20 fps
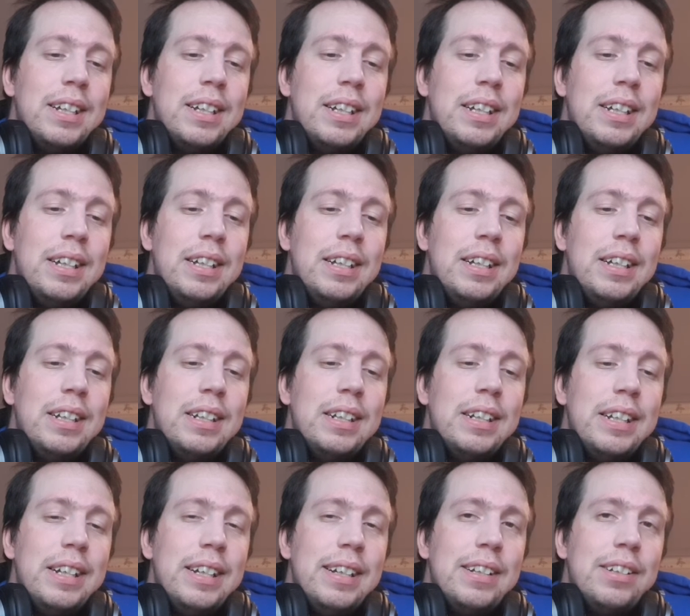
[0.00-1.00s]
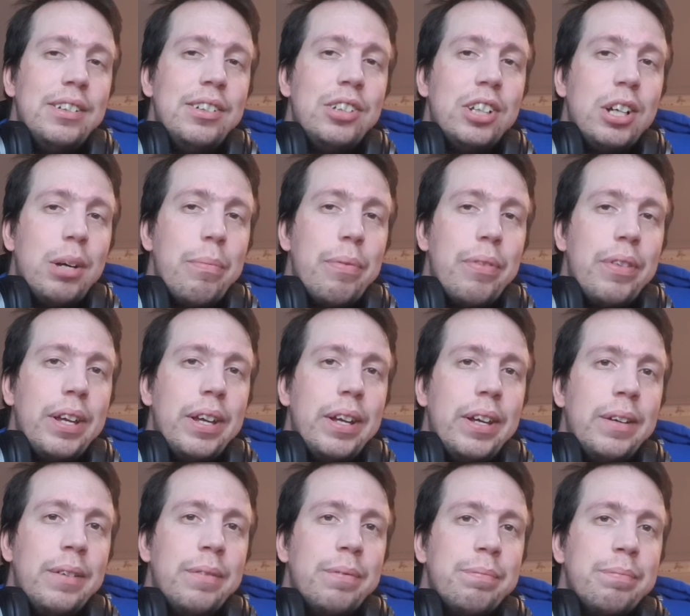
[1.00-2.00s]
he did
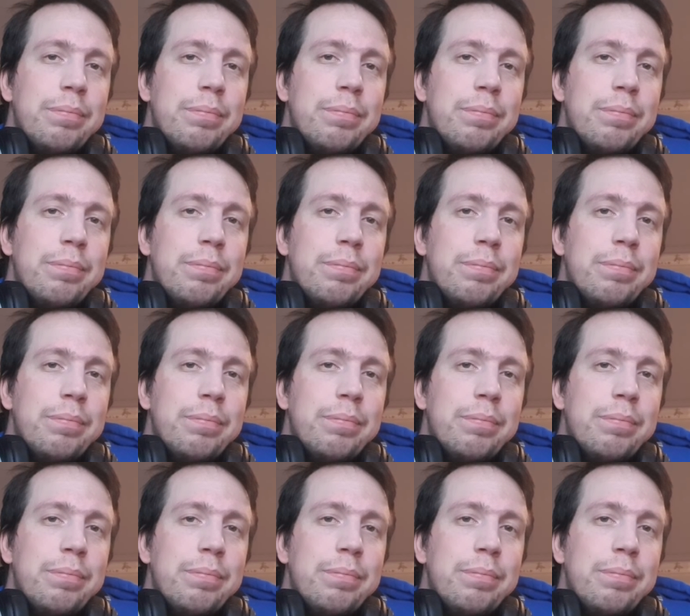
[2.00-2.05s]
something